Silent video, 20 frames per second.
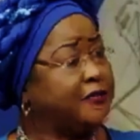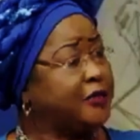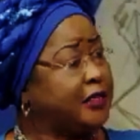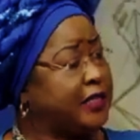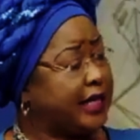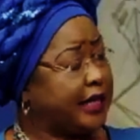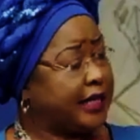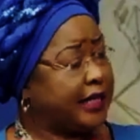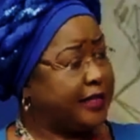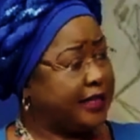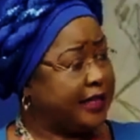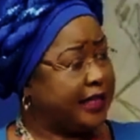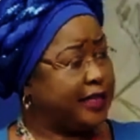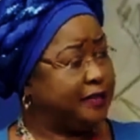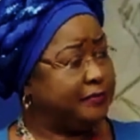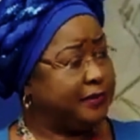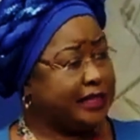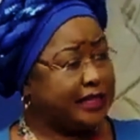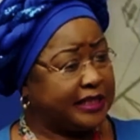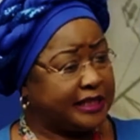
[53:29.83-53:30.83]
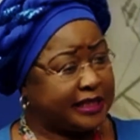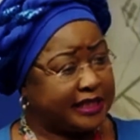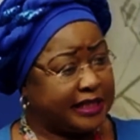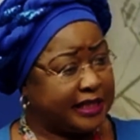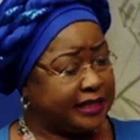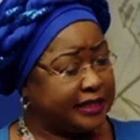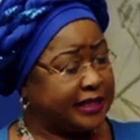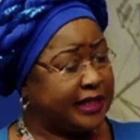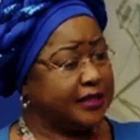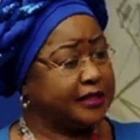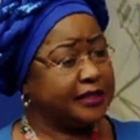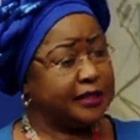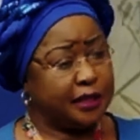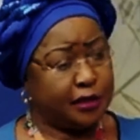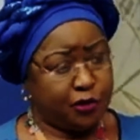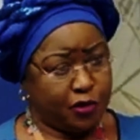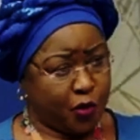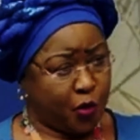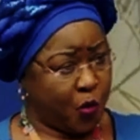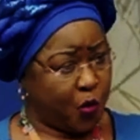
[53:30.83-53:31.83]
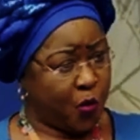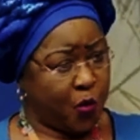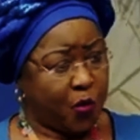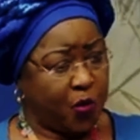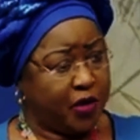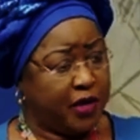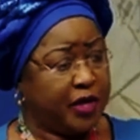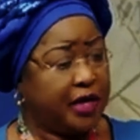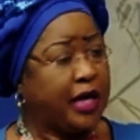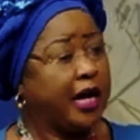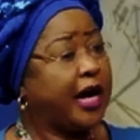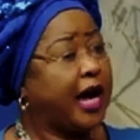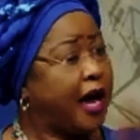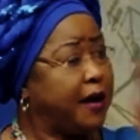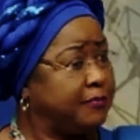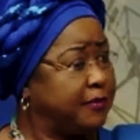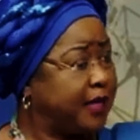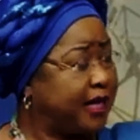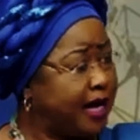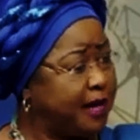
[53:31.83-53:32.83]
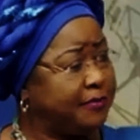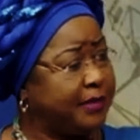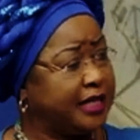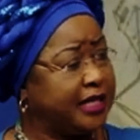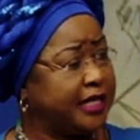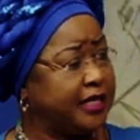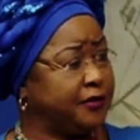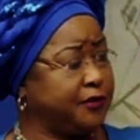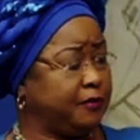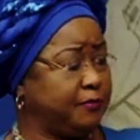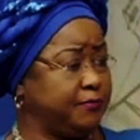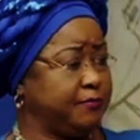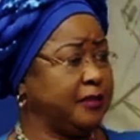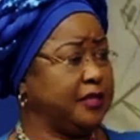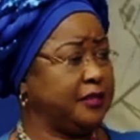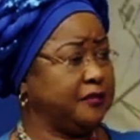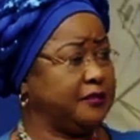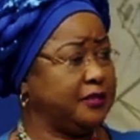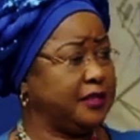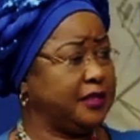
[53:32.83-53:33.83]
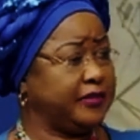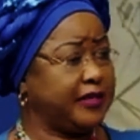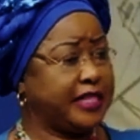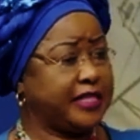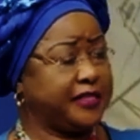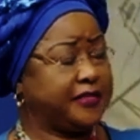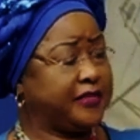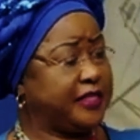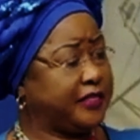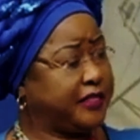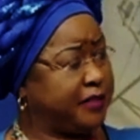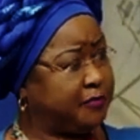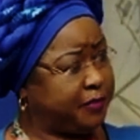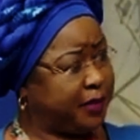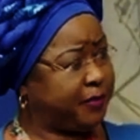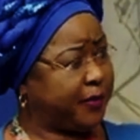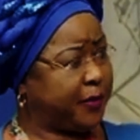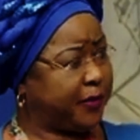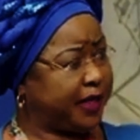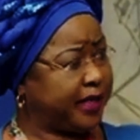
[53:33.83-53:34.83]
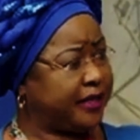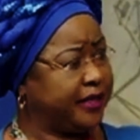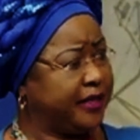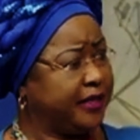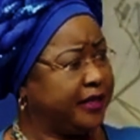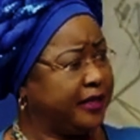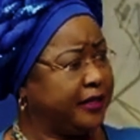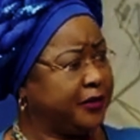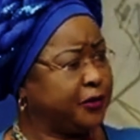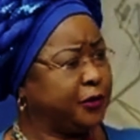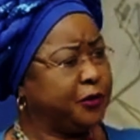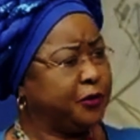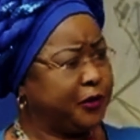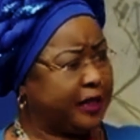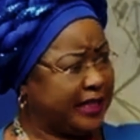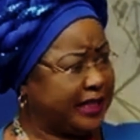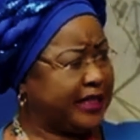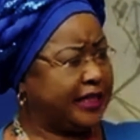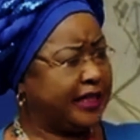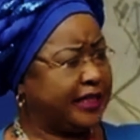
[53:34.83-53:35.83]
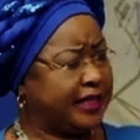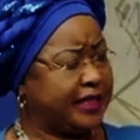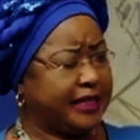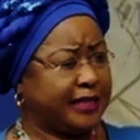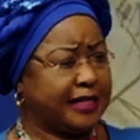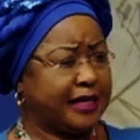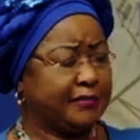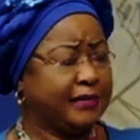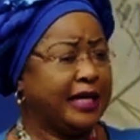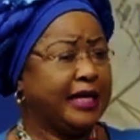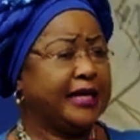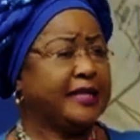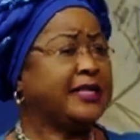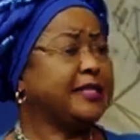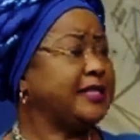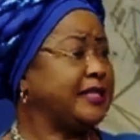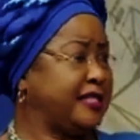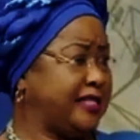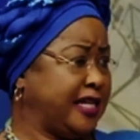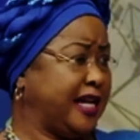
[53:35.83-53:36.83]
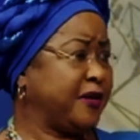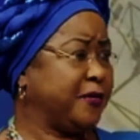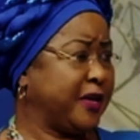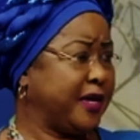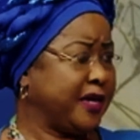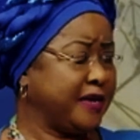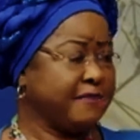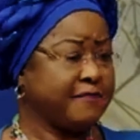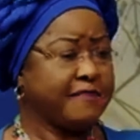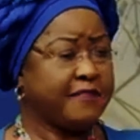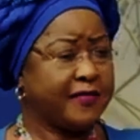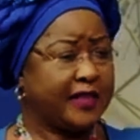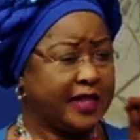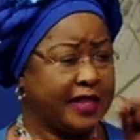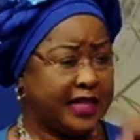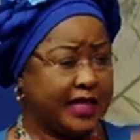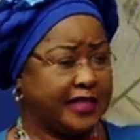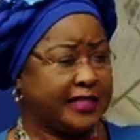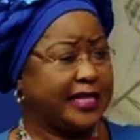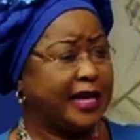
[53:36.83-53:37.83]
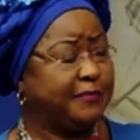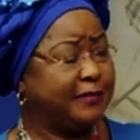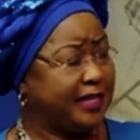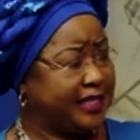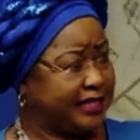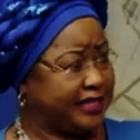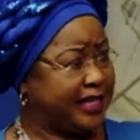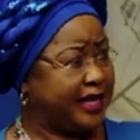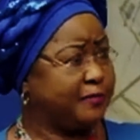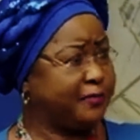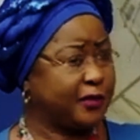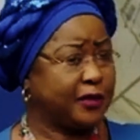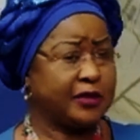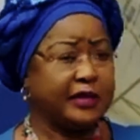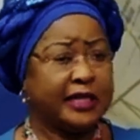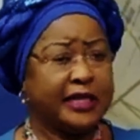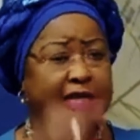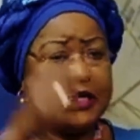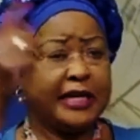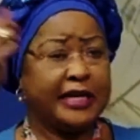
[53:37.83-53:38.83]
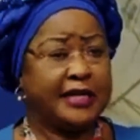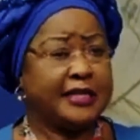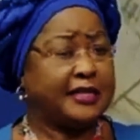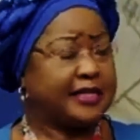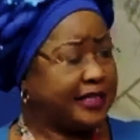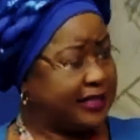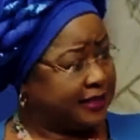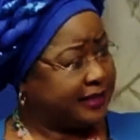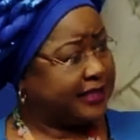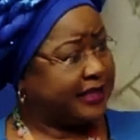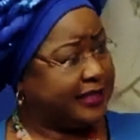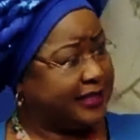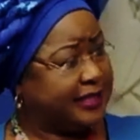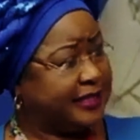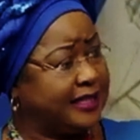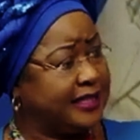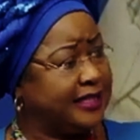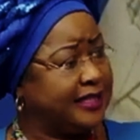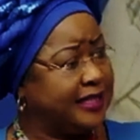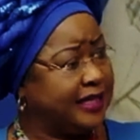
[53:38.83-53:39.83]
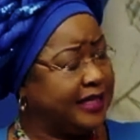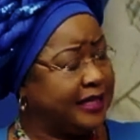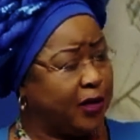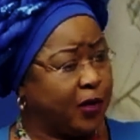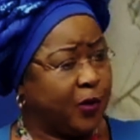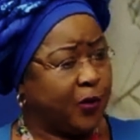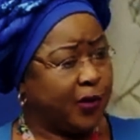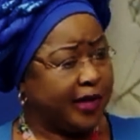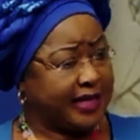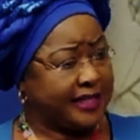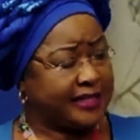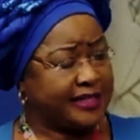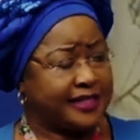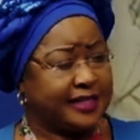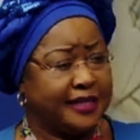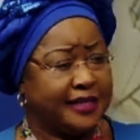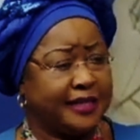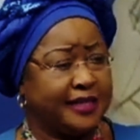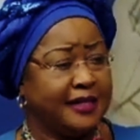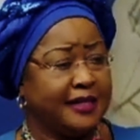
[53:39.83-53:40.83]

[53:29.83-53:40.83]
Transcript: have you taken the admissions test? I said, no. Come and get the registration paperwork so you can take the exam. This is January. The exam is April. Entrance is in August.